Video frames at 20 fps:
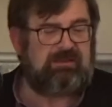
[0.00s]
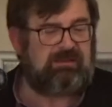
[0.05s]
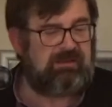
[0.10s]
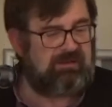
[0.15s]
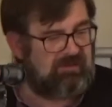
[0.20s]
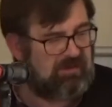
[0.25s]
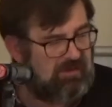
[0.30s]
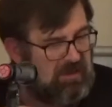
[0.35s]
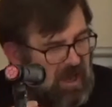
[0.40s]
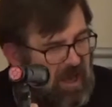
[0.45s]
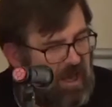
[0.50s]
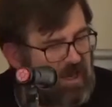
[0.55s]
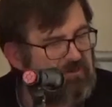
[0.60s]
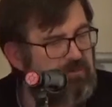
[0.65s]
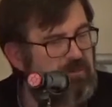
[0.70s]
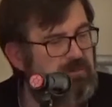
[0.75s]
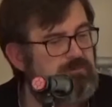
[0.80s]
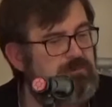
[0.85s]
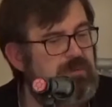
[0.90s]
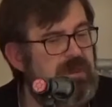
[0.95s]
There's an
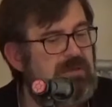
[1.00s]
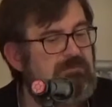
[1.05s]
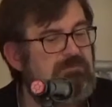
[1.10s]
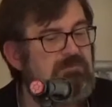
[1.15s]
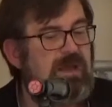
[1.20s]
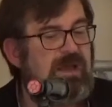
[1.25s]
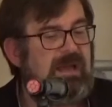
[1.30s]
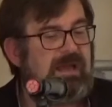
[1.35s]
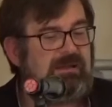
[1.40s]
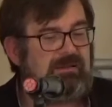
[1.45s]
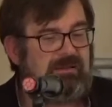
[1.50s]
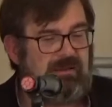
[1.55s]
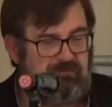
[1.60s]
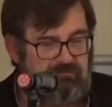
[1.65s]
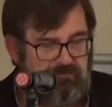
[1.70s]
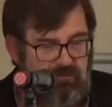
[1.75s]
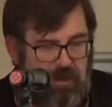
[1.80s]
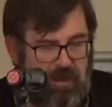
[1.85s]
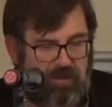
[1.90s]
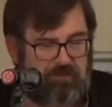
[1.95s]
argument being made
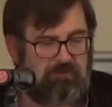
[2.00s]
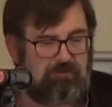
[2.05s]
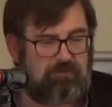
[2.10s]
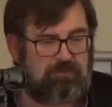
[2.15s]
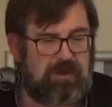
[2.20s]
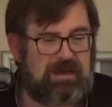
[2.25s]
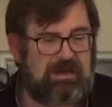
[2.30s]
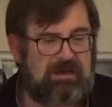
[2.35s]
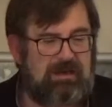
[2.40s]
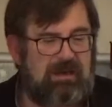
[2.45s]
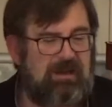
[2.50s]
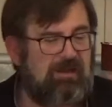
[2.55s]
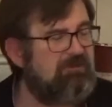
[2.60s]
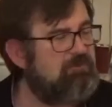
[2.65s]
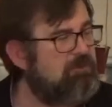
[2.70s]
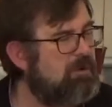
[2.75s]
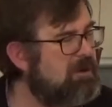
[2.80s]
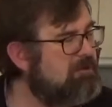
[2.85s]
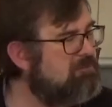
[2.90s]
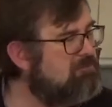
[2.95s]
that modern Britain has
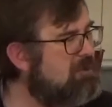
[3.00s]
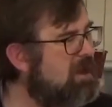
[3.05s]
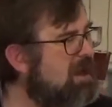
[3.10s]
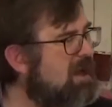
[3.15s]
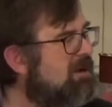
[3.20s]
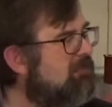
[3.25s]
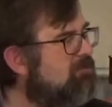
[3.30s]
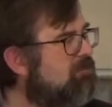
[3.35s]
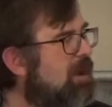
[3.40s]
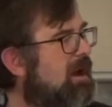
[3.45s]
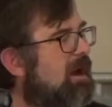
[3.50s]
been made